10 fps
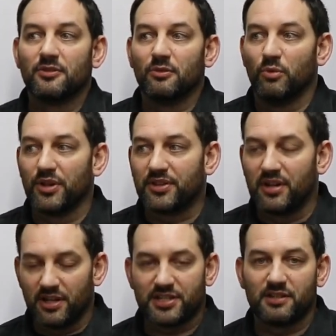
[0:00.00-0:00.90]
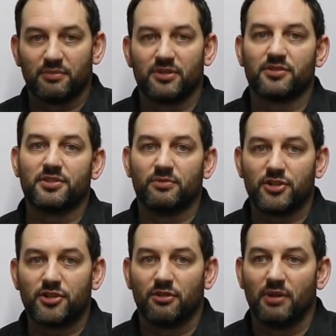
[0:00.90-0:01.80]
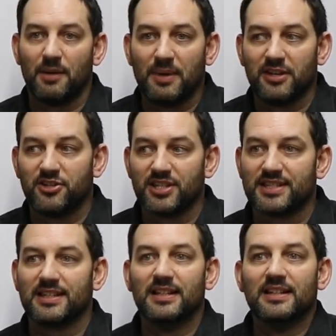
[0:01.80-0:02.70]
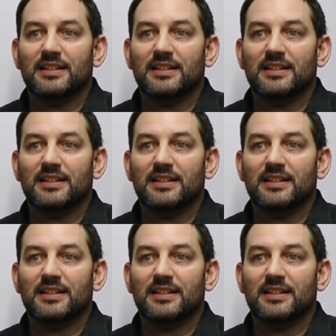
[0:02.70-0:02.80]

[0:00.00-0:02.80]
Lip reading: with customers who would show up and just